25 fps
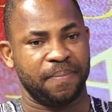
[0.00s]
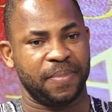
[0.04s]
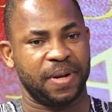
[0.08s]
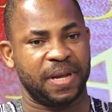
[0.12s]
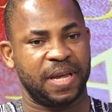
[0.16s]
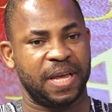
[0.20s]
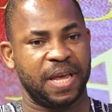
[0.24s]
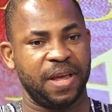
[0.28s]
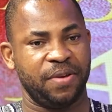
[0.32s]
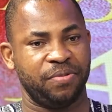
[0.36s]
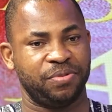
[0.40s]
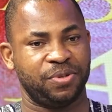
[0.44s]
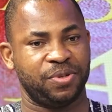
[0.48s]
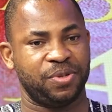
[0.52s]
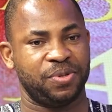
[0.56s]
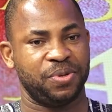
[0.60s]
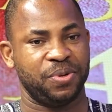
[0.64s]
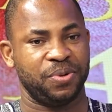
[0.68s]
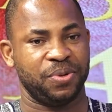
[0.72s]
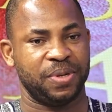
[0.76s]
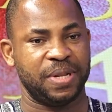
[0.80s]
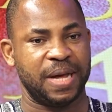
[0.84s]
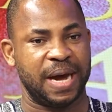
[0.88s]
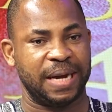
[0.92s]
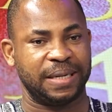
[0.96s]
gives you
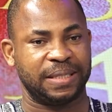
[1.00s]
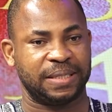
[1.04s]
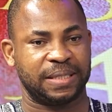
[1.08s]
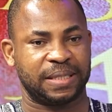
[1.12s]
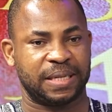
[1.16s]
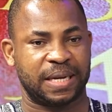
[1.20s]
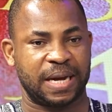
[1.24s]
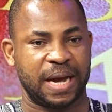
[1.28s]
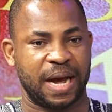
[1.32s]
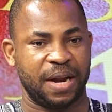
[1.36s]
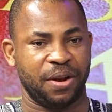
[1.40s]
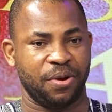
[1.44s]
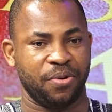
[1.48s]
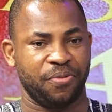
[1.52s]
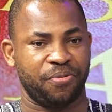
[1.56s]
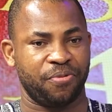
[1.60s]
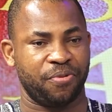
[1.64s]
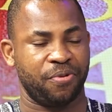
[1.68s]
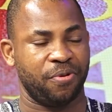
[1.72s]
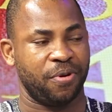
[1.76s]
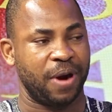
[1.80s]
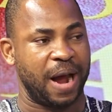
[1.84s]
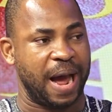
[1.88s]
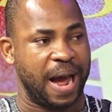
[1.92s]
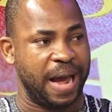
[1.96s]
that kind of
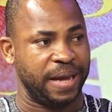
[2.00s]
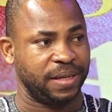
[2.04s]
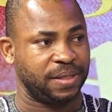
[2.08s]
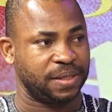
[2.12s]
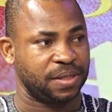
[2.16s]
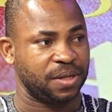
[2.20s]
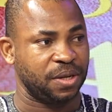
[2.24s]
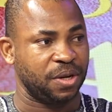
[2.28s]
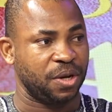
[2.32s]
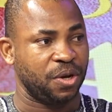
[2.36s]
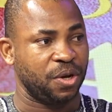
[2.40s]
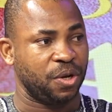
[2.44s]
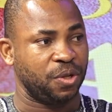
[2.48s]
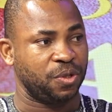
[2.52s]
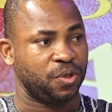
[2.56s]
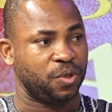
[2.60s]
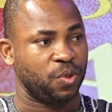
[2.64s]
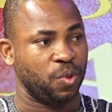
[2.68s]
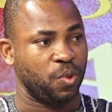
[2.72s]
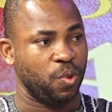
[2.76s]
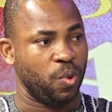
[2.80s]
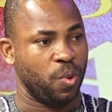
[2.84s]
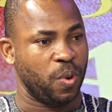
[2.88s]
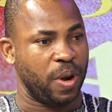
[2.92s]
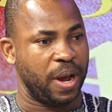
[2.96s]
right
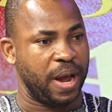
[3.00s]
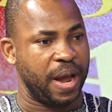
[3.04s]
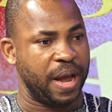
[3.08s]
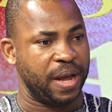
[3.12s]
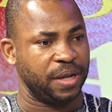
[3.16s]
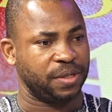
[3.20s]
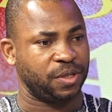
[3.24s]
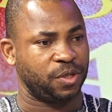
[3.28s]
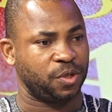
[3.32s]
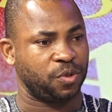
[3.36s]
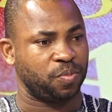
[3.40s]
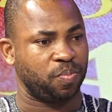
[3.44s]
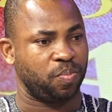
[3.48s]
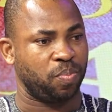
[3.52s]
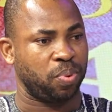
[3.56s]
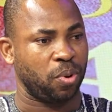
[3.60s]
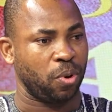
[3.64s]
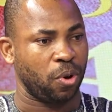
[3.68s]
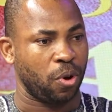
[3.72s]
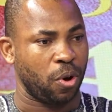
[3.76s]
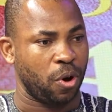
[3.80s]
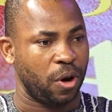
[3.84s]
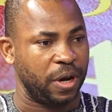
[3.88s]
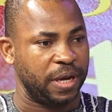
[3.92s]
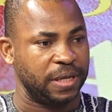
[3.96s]
to
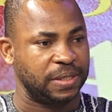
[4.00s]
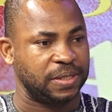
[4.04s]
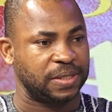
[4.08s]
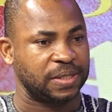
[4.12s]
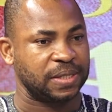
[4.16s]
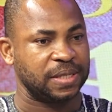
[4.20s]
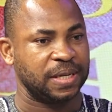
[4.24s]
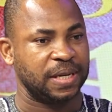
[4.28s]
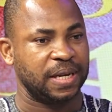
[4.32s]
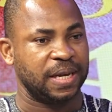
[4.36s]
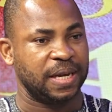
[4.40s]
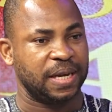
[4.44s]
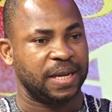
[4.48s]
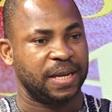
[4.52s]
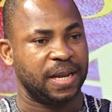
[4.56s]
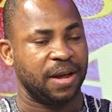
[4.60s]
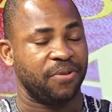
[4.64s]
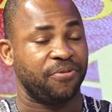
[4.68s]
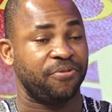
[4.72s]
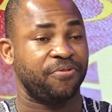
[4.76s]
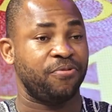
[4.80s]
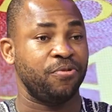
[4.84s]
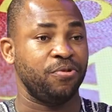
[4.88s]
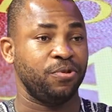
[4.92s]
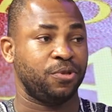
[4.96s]
exploit the
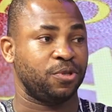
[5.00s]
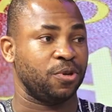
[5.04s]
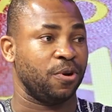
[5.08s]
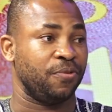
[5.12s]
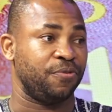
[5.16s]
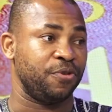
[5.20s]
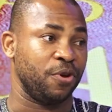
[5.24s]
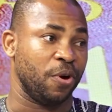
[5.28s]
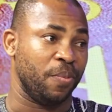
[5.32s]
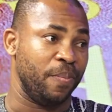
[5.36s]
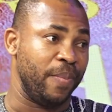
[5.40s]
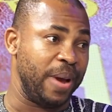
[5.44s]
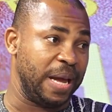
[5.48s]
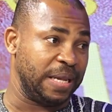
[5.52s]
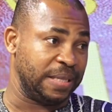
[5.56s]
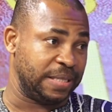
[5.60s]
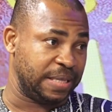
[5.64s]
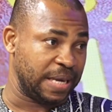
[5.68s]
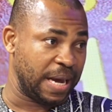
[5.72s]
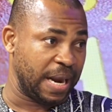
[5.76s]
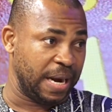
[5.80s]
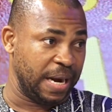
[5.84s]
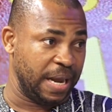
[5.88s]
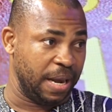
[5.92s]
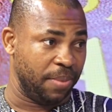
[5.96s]
fruit of your mental
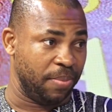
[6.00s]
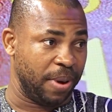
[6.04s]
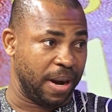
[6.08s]
labor.